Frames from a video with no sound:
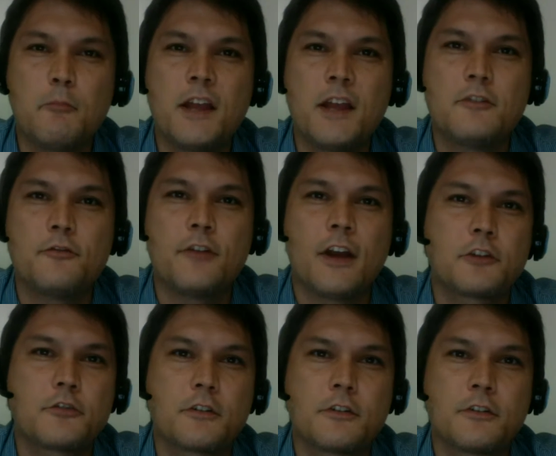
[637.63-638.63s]

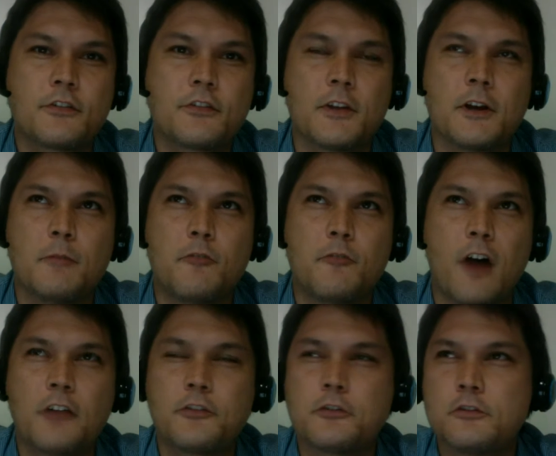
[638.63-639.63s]
manufacturers,
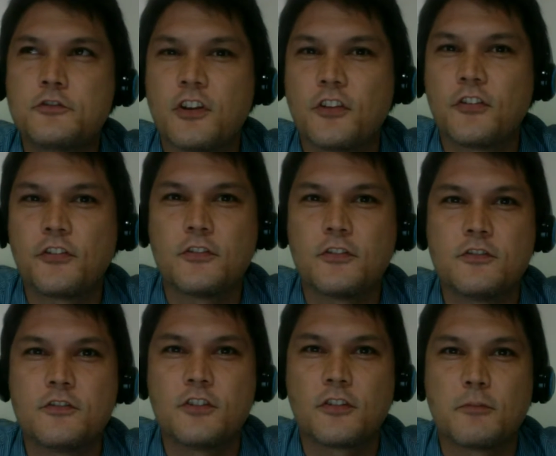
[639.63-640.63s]
Fossil
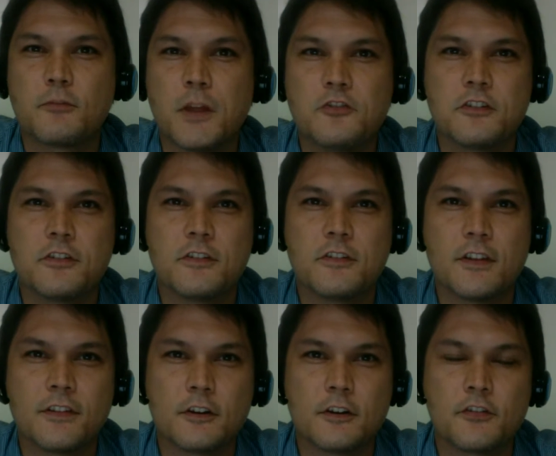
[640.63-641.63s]
just mentioned
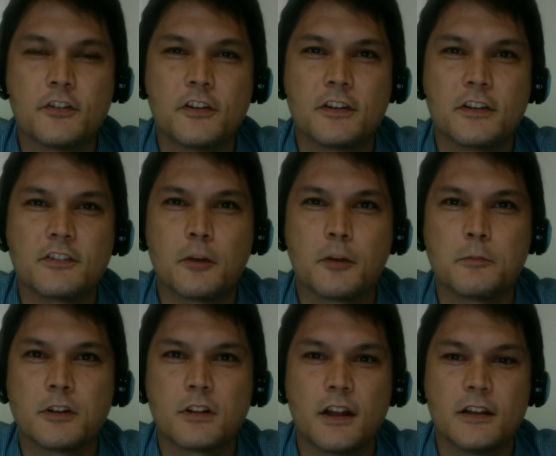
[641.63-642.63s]
that they're seeing some
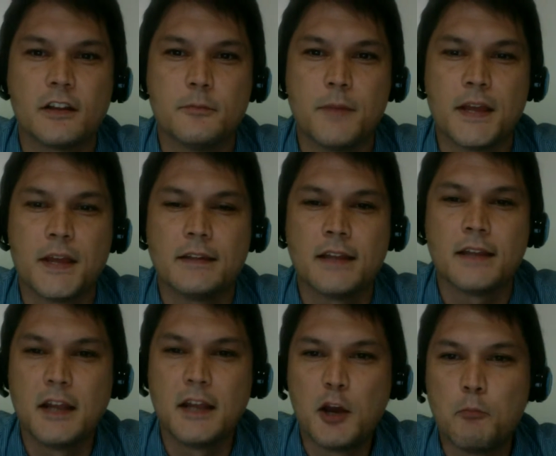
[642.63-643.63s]
decline in demand,
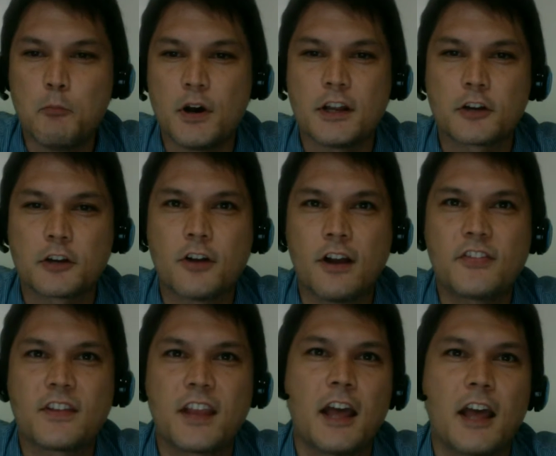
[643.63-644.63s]
but across
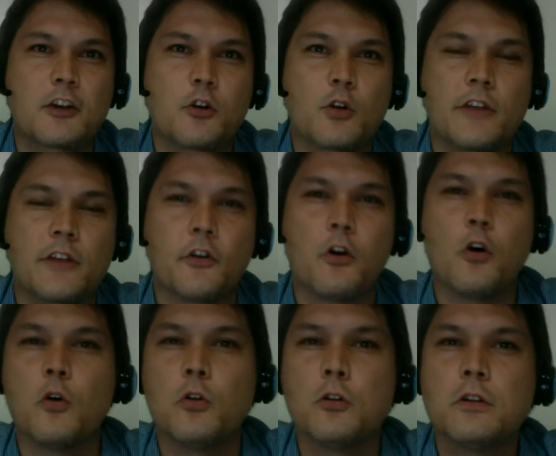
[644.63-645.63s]
the category as a
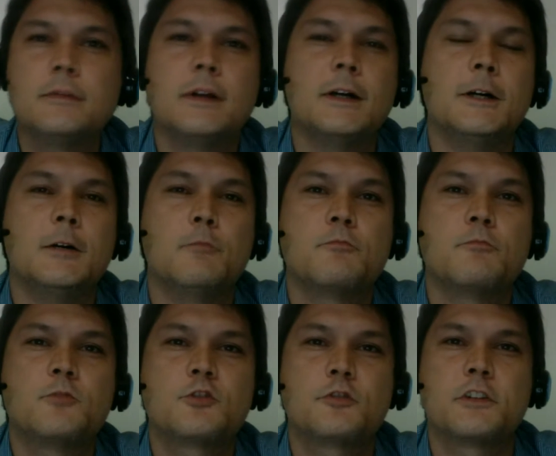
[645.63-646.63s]
whole,
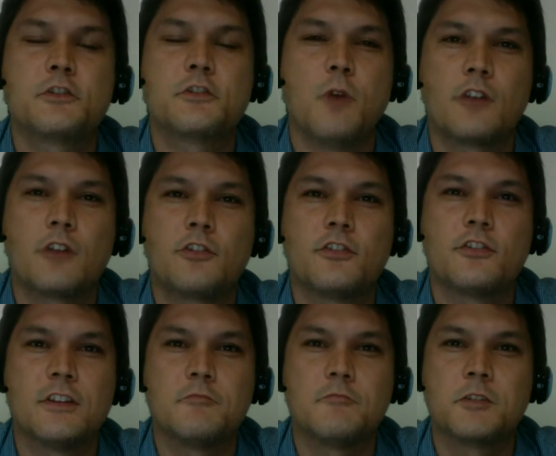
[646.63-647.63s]
traditional watches
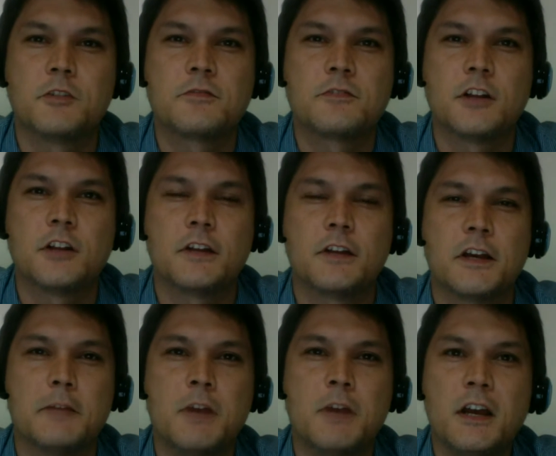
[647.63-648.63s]
that just tell
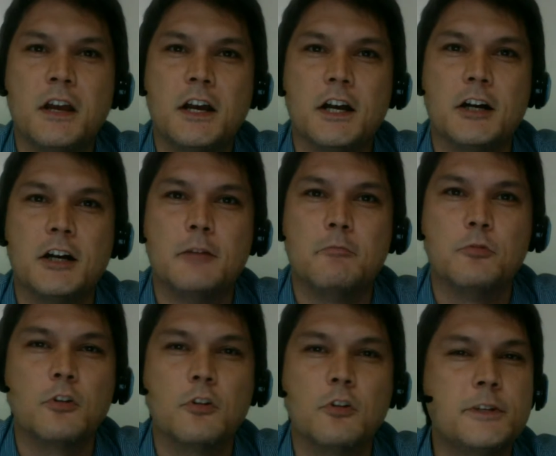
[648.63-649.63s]
time
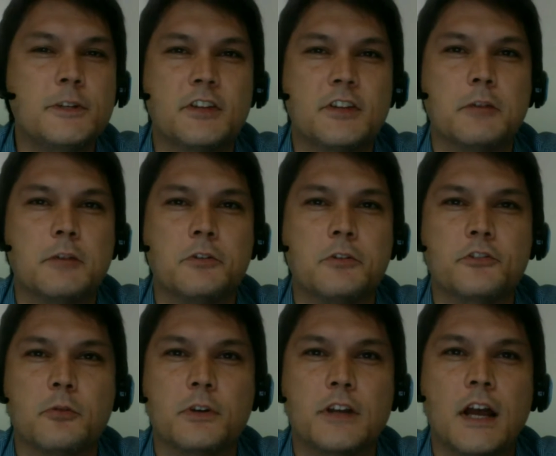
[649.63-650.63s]
look to be stable. So
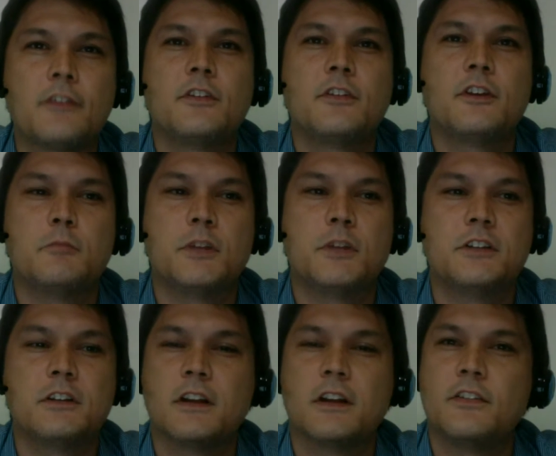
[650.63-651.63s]
we're not seeing big
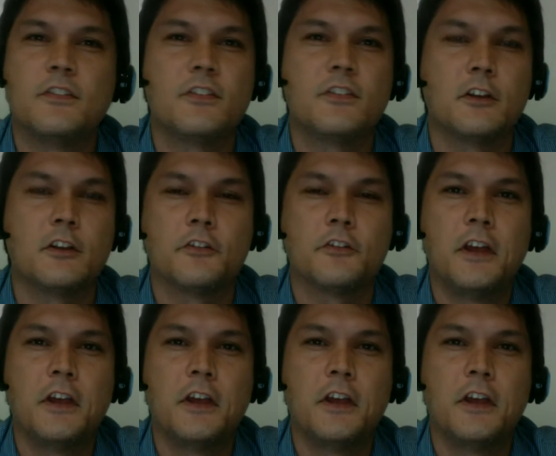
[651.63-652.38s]
declines in sales